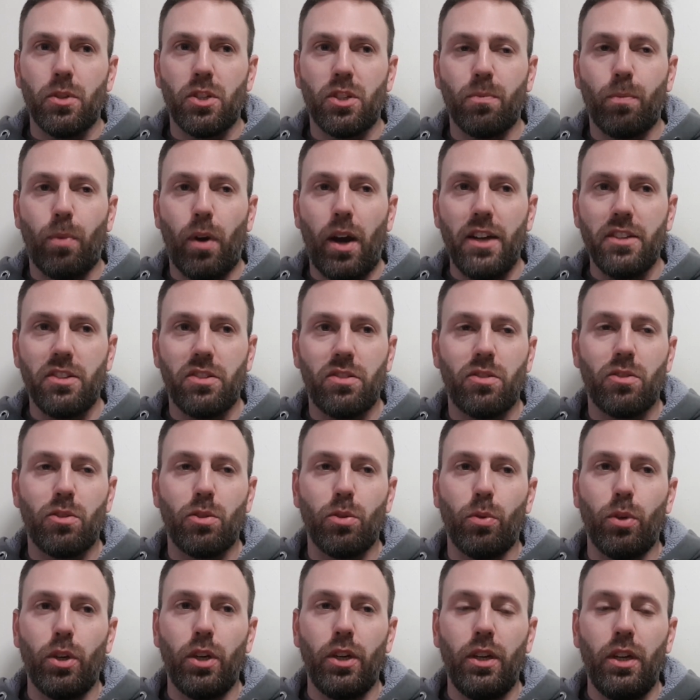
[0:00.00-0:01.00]
spice
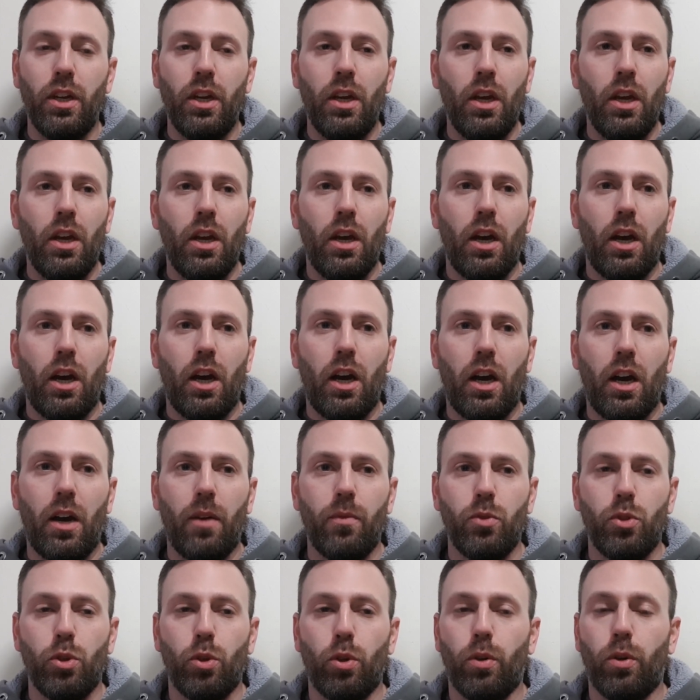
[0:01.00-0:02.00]
to it,
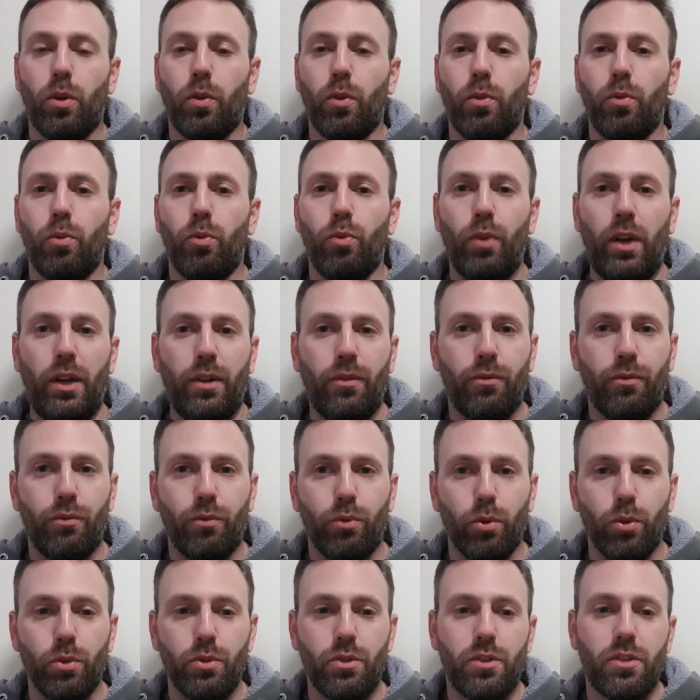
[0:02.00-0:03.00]
um, your red
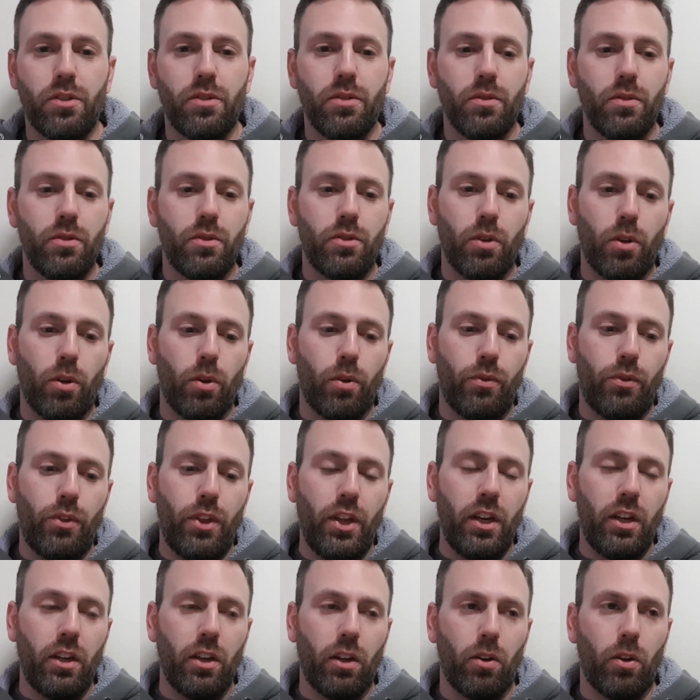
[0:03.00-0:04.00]
fruits, so
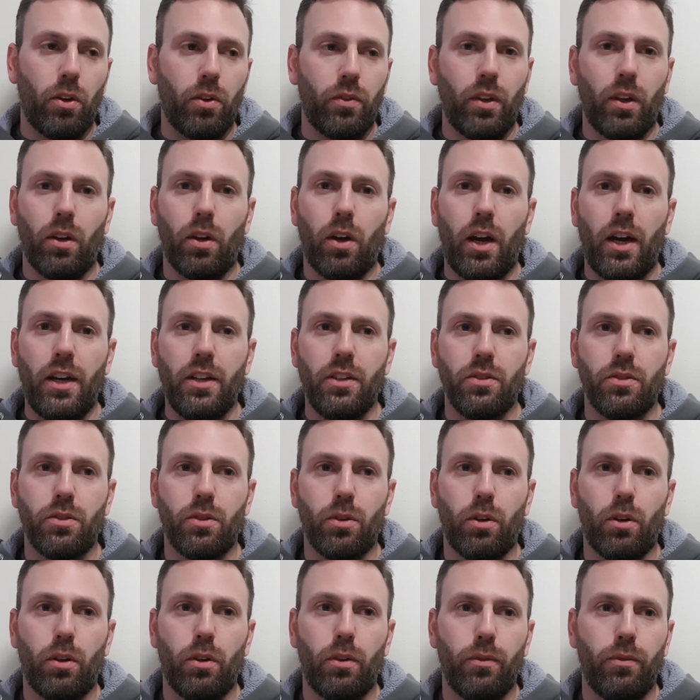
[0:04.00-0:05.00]
think along the lines
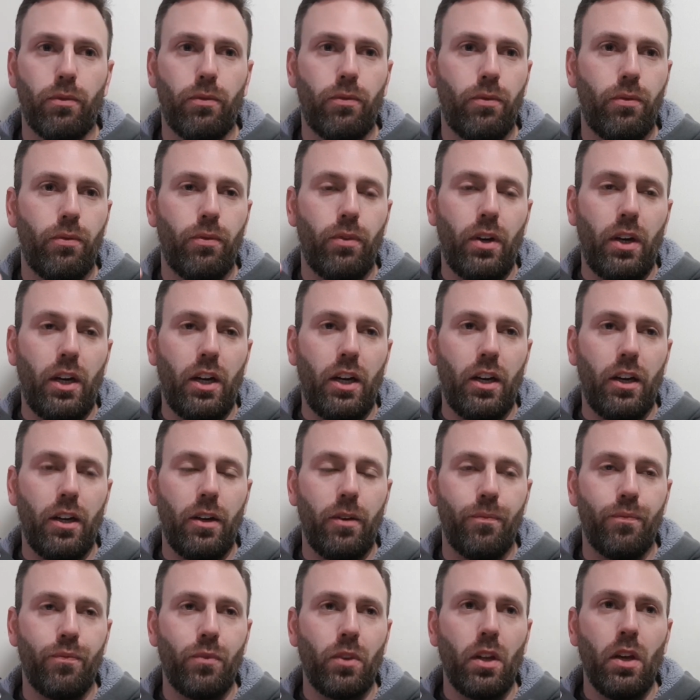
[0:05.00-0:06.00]
of,
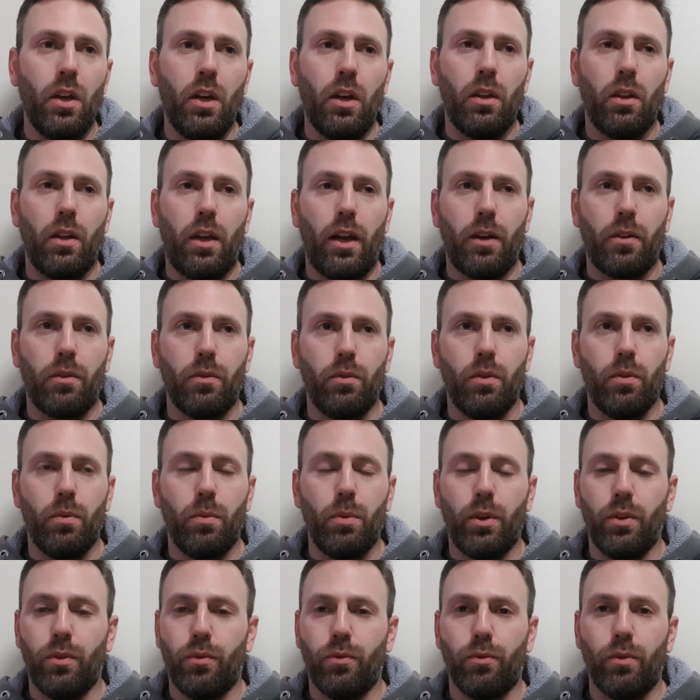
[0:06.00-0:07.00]
um, like, a
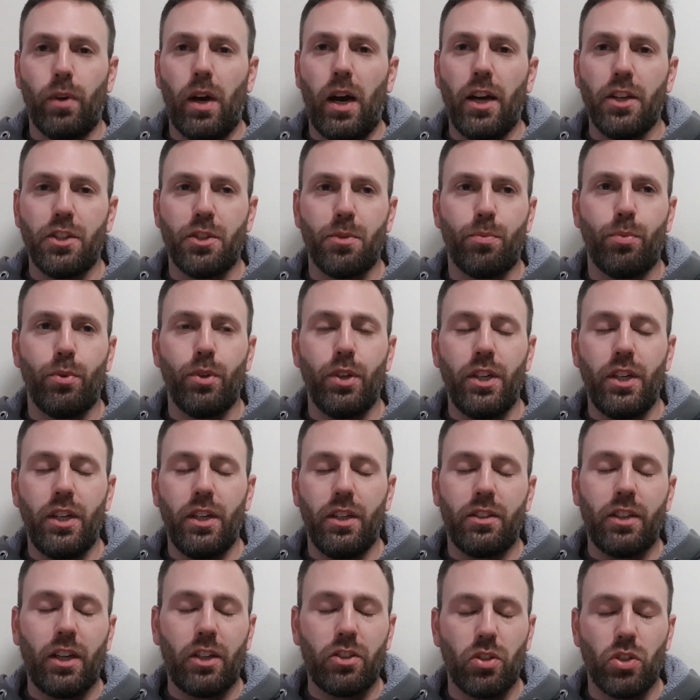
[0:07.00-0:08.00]
bit of raspberry,
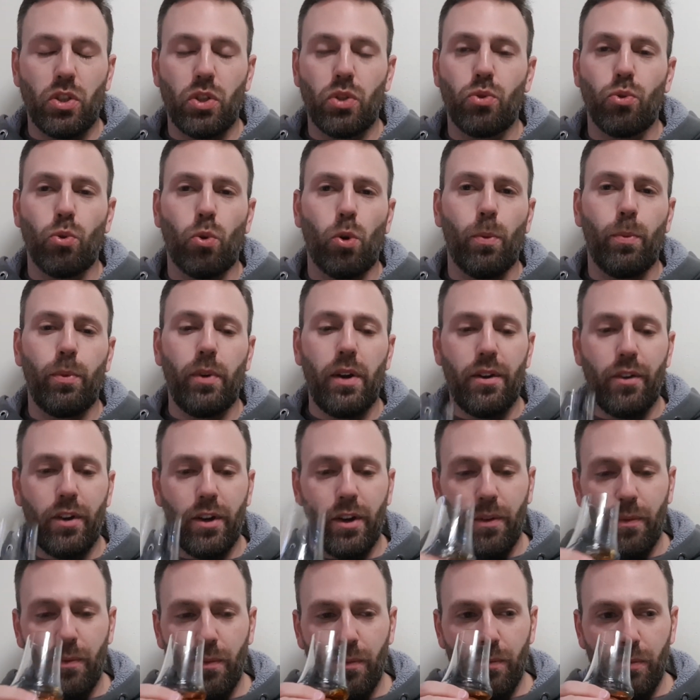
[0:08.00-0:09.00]
a touch of
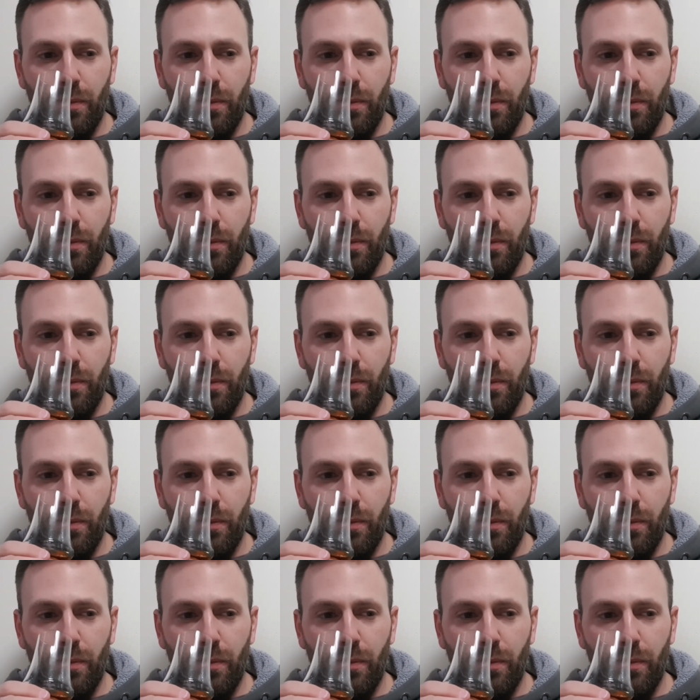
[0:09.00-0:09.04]
strawberry.